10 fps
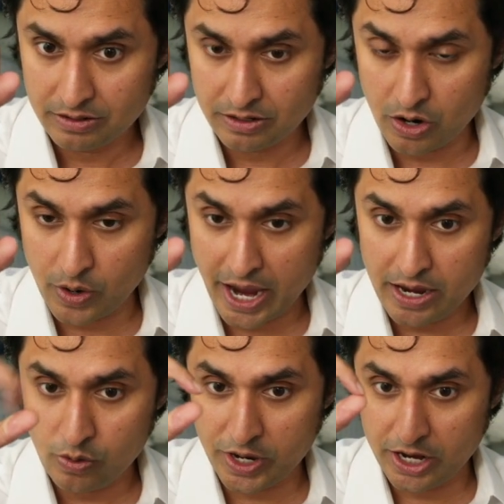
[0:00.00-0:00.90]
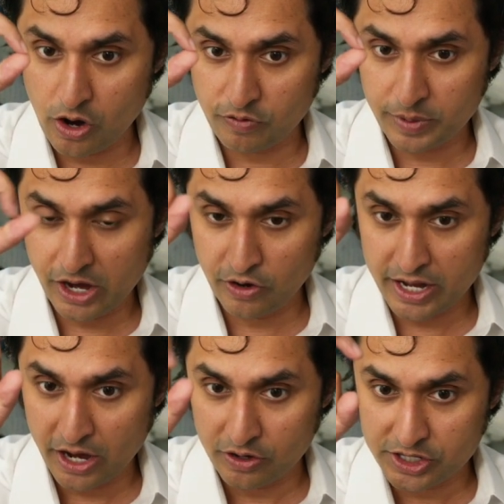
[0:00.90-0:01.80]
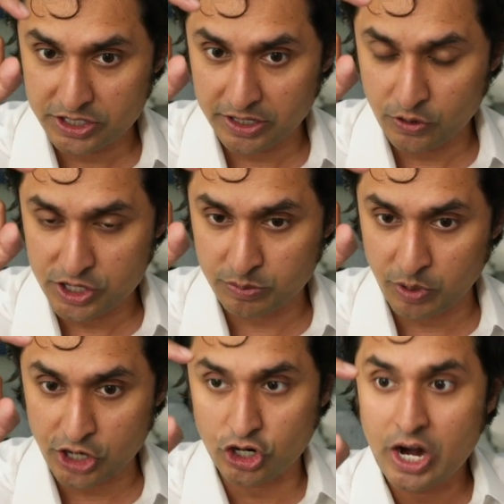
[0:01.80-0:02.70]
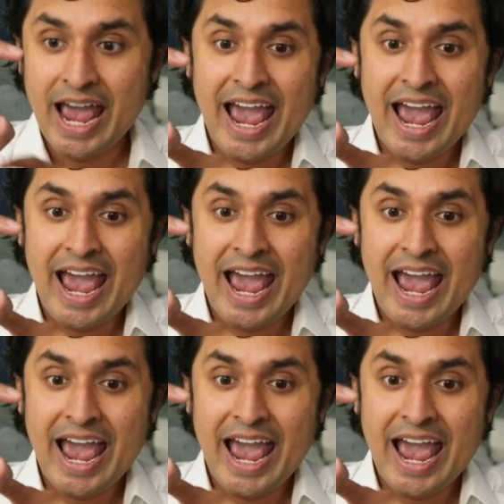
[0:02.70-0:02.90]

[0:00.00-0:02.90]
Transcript: okay? We can go from here to here. This will increase the pressure.